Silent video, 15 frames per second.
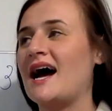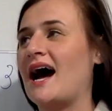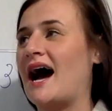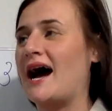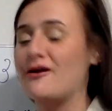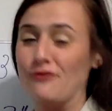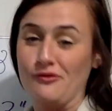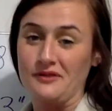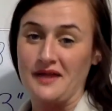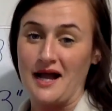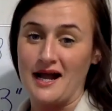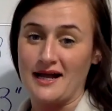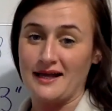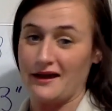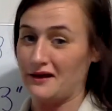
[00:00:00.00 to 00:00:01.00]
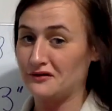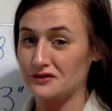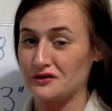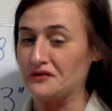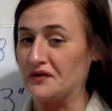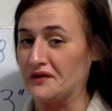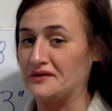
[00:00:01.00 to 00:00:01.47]
I won't lie, I don't
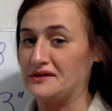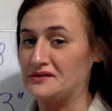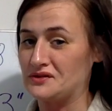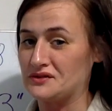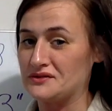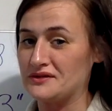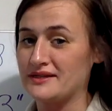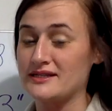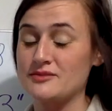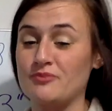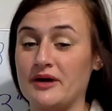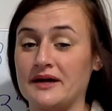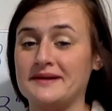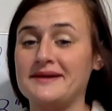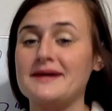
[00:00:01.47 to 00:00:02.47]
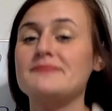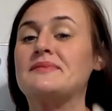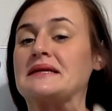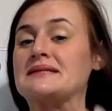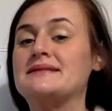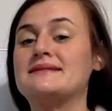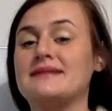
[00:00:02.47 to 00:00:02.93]
know if I already told you this, but
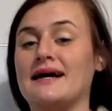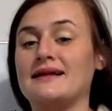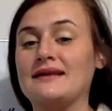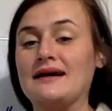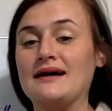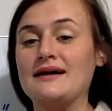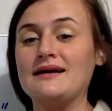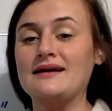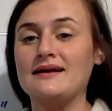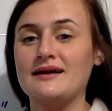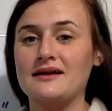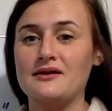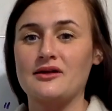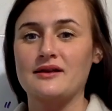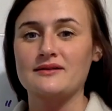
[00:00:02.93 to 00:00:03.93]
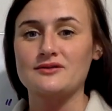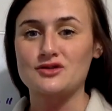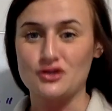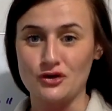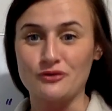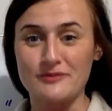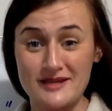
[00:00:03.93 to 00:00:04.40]
Ms. Della
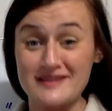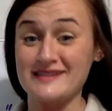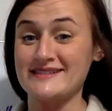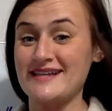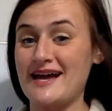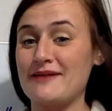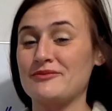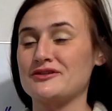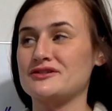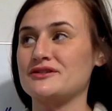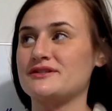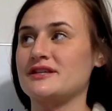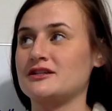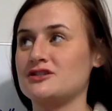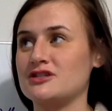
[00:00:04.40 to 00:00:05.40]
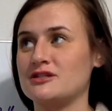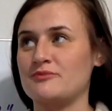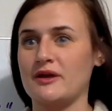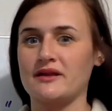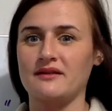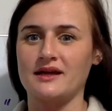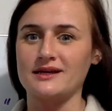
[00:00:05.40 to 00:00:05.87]
showed me this app and she said she
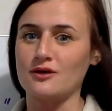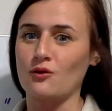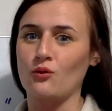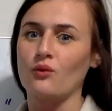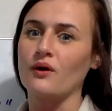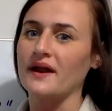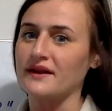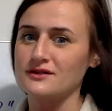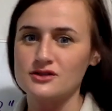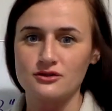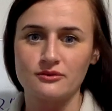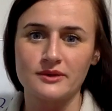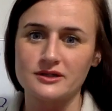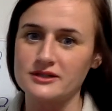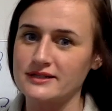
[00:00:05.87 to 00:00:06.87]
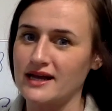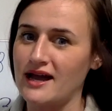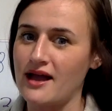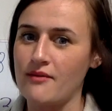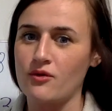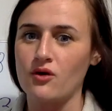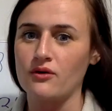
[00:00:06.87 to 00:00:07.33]
spent way too much
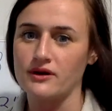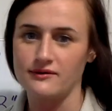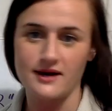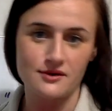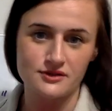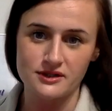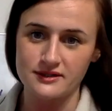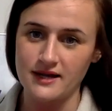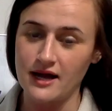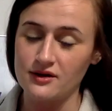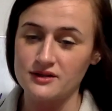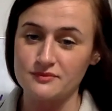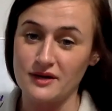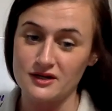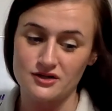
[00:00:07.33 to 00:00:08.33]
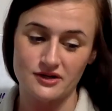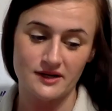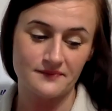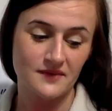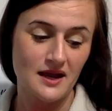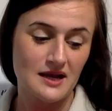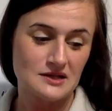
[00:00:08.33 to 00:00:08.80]
time going around her house
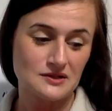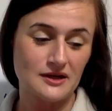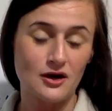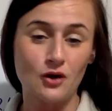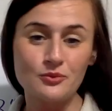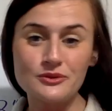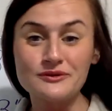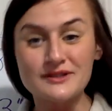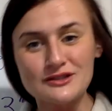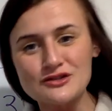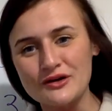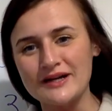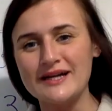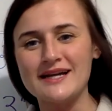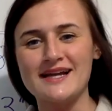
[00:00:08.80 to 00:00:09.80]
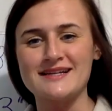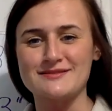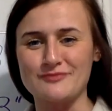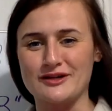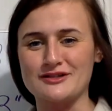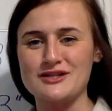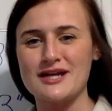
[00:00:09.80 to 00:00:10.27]
measuring. So I hope you enjoy it as
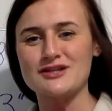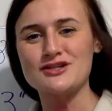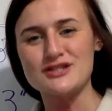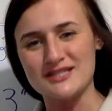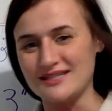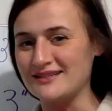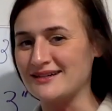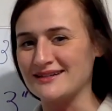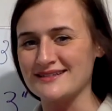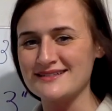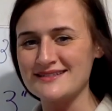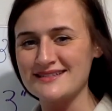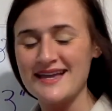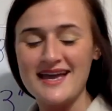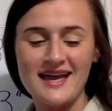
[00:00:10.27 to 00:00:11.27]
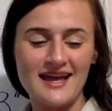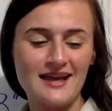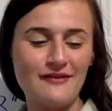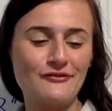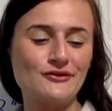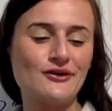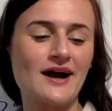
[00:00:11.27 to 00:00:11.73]
much as she does.
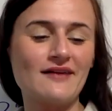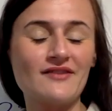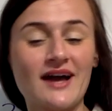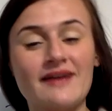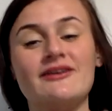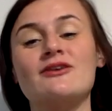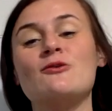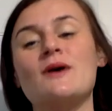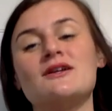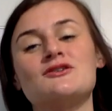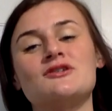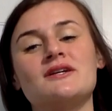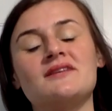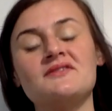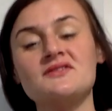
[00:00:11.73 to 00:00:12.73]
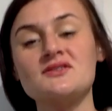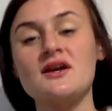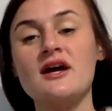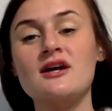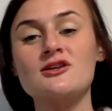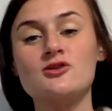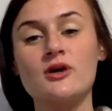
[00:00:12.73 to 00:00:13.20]
If you have any questions,
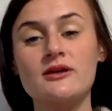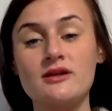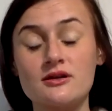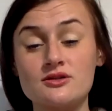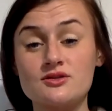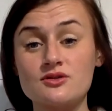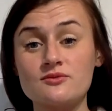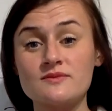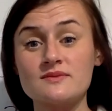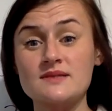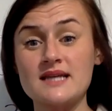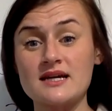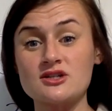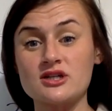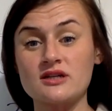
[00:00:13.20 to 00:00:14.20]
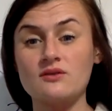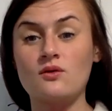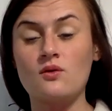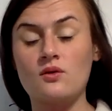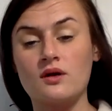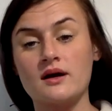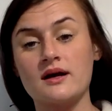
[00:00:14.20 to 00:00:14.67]
join a Zoom session
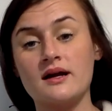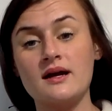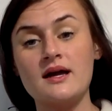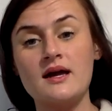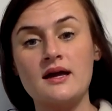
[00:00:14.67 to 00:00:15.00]
or